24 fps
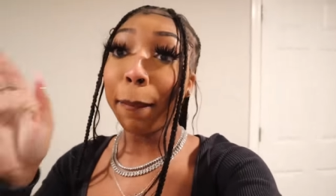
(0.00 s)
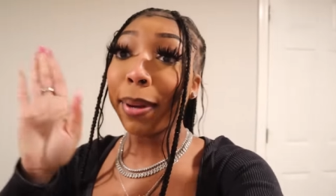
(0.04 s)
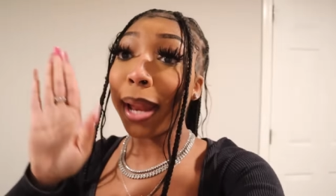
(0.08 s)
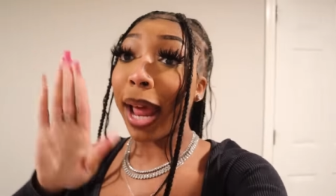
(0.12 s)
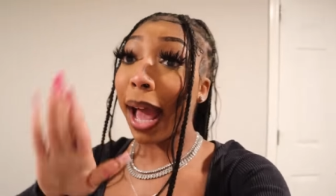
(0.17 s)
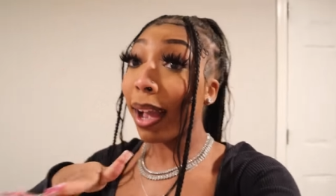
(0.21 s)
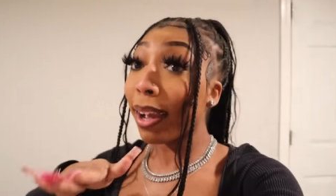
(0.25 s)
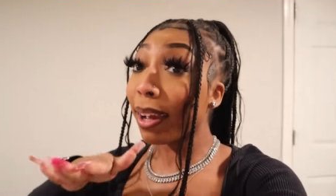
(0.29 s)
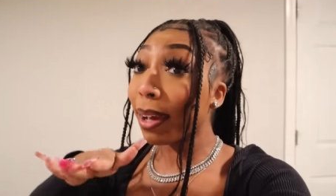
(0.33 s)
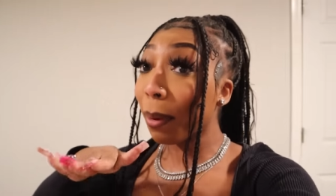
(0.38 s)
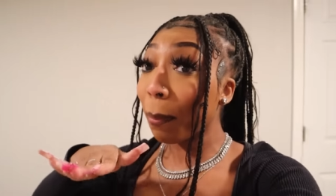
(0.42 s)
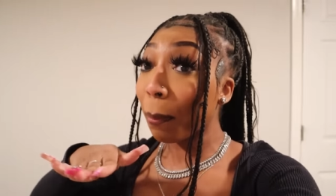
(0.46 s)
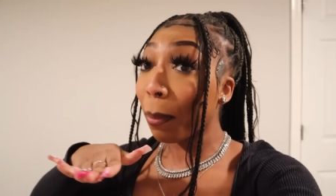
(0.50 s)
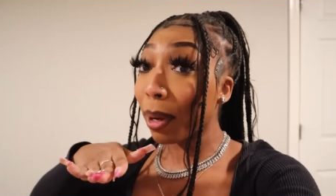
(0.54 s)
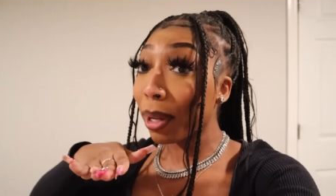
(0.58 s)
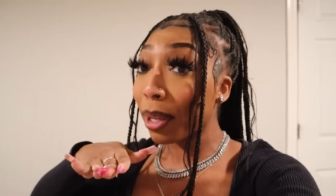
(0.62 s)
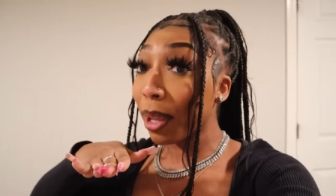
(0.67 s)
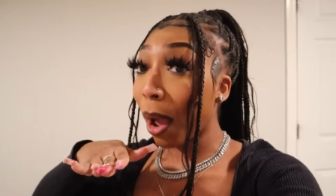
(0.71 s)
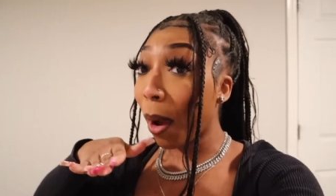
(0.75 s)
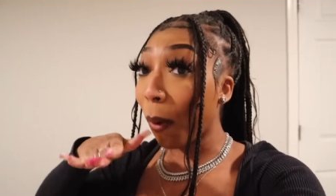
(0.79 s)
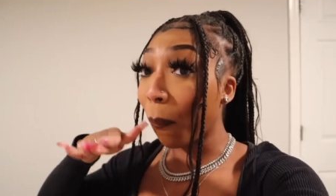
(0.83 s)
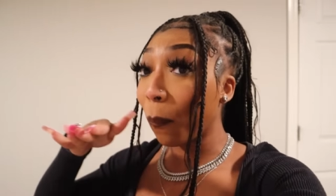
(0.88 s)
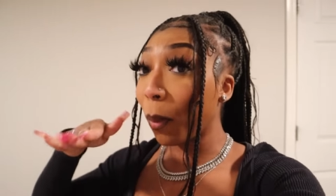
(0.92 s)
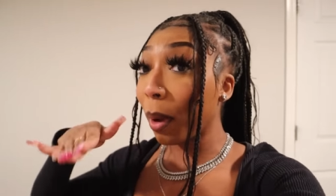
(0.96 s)
I'm not gonna
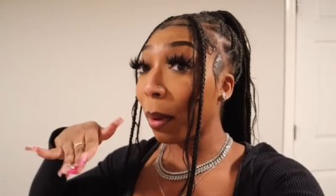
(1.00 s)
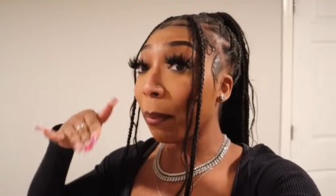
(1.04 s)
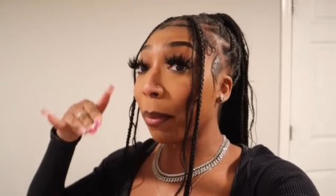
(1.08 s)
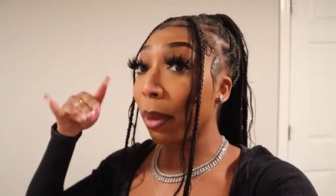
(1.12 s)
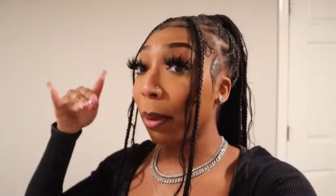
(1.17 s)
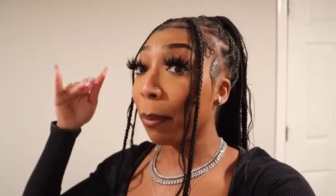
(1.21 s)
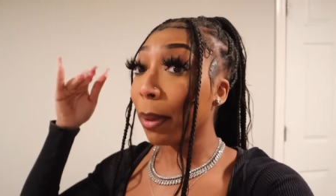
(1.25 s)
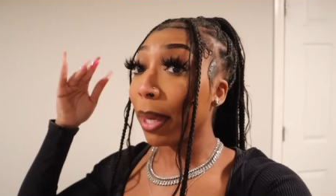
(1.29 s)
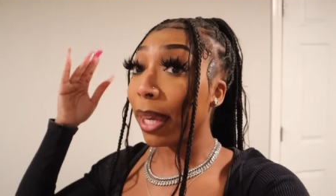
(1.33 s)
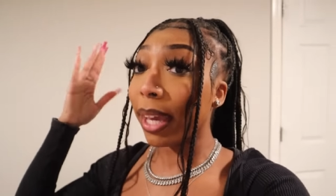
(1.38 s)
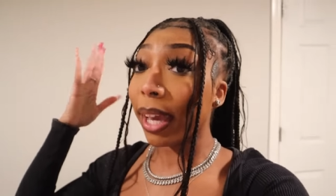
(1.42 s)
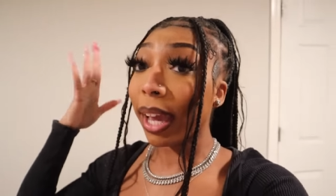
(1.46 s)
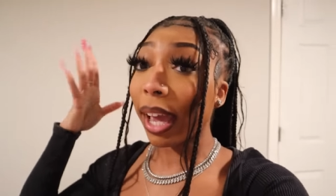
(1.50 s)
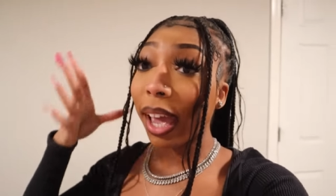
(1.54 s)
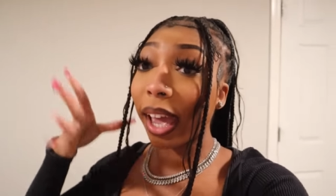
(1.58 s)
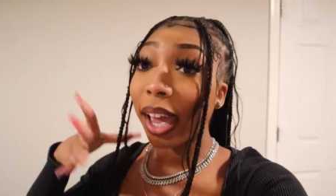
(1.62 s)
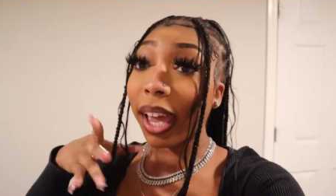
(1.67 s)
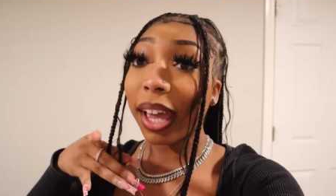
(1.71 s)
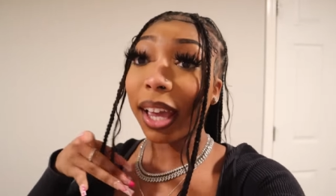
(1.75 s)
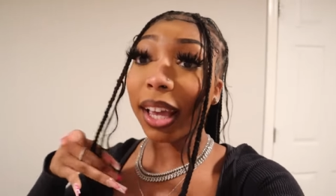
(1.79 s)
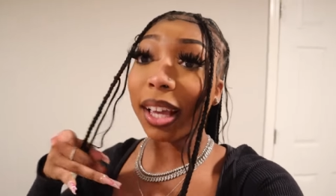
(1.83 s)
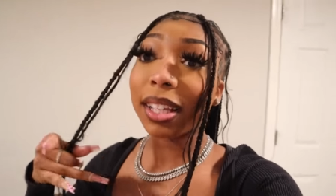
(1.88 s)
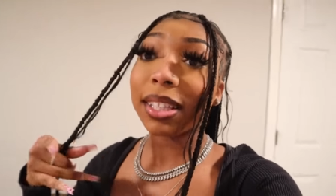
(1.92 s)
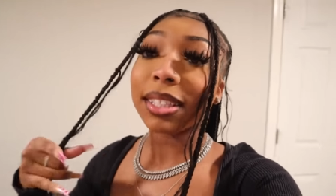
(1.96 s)
bring y'all with me
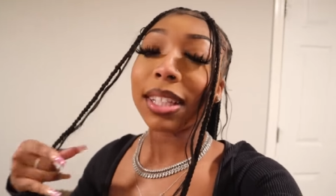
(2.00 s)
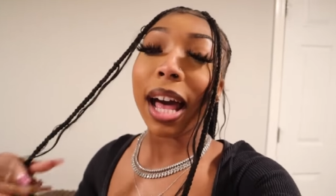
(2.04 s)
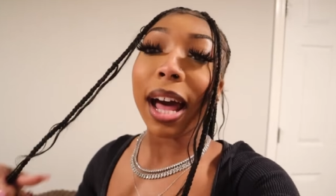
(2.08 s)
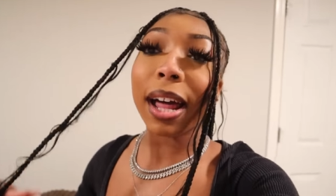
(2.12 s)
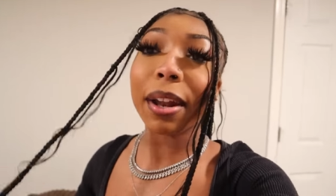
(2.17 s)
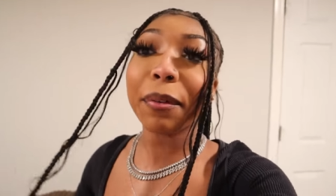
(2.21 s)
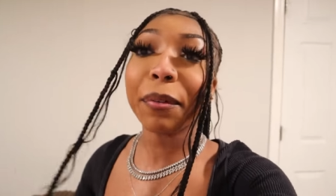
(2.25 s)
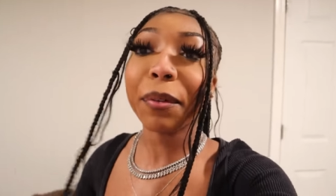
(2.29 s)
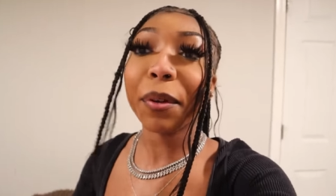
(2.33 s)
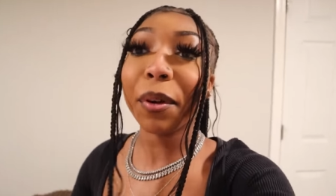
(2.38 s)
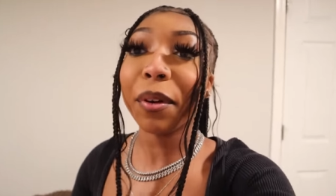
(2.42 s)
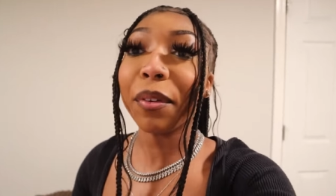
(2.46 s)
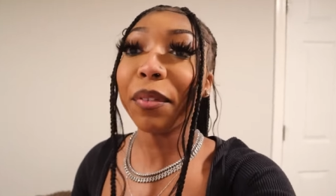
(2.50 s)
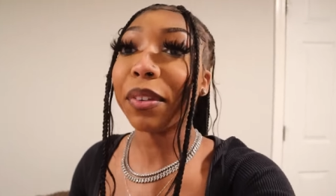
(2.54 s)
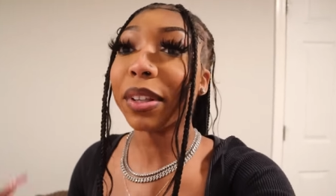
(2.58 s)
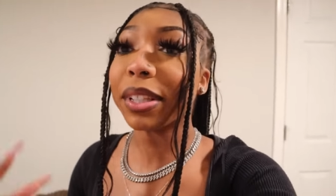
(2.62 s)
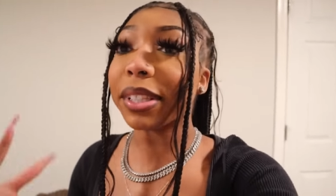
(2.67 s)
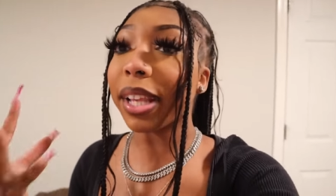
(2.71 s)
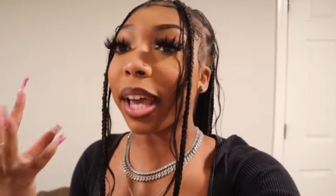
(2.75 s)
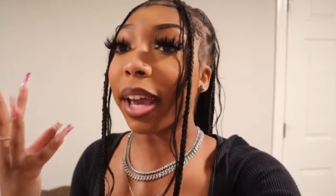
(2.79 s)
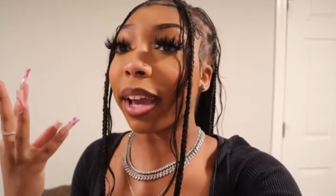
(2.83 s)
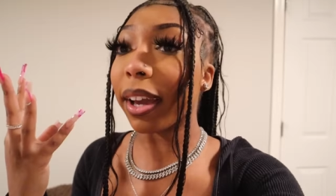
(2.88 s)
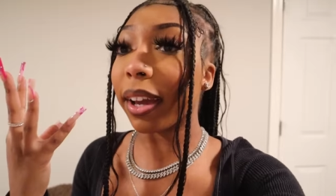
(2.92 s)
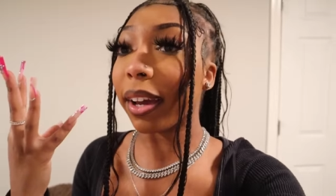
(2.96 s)
because I don't know if
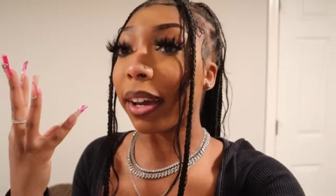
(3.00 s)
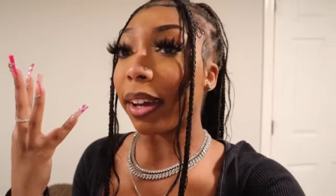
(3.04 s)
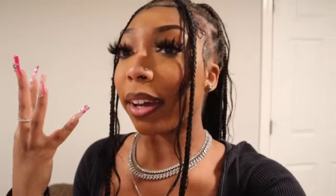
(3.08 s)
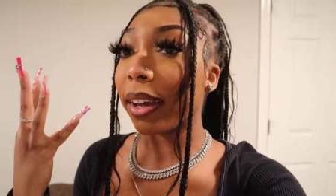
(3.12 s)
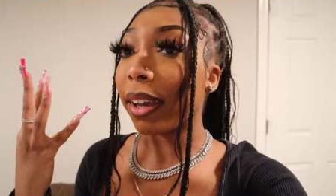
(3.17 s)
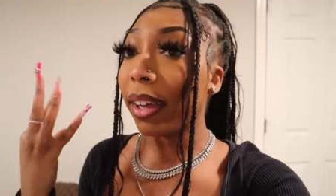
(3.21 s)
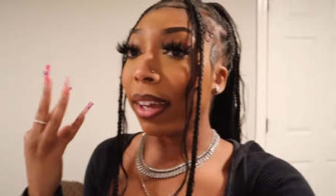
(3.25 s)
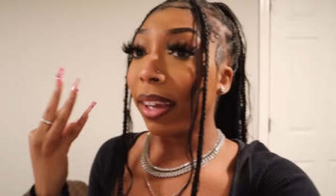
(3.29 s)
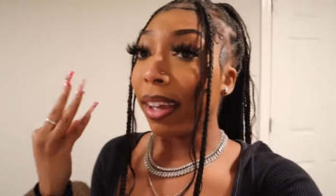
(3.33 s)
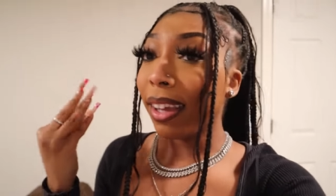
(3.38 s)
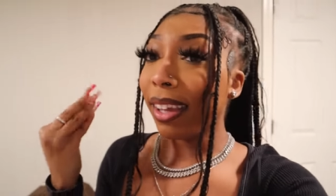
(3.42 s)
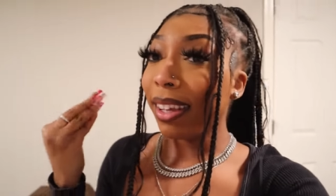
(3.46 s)
it's like a